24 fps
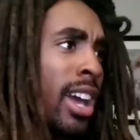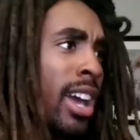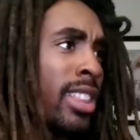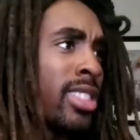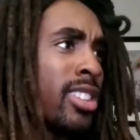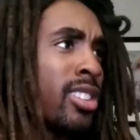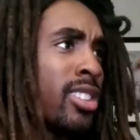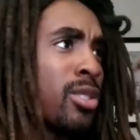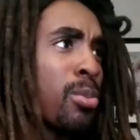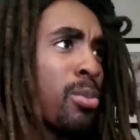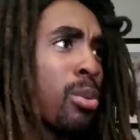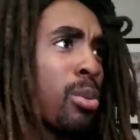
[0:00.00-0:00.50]
at
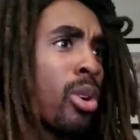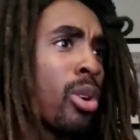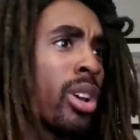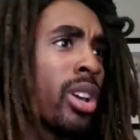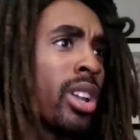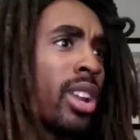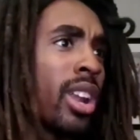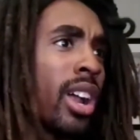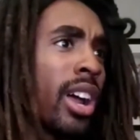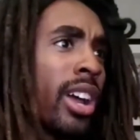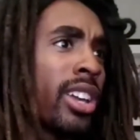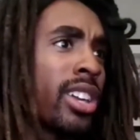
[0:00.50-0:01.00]
this
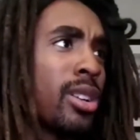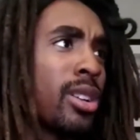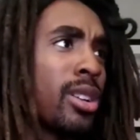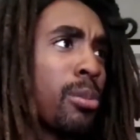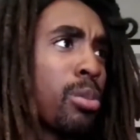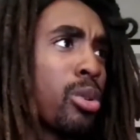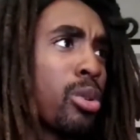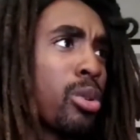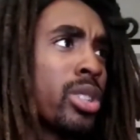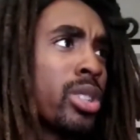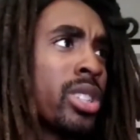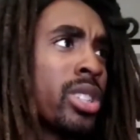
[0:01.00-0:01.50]
point I can
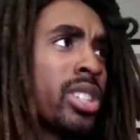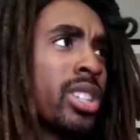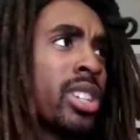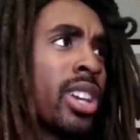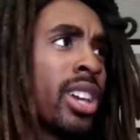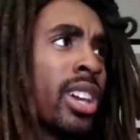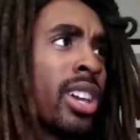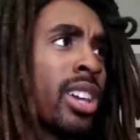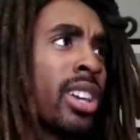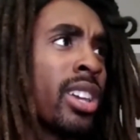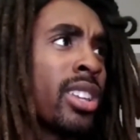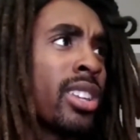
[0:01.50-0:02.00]

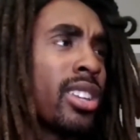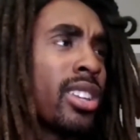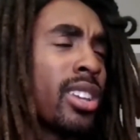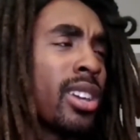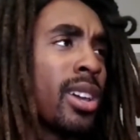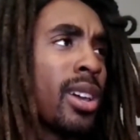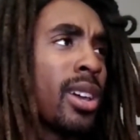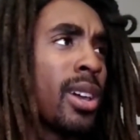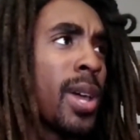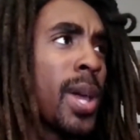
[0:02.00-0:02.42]
appreciate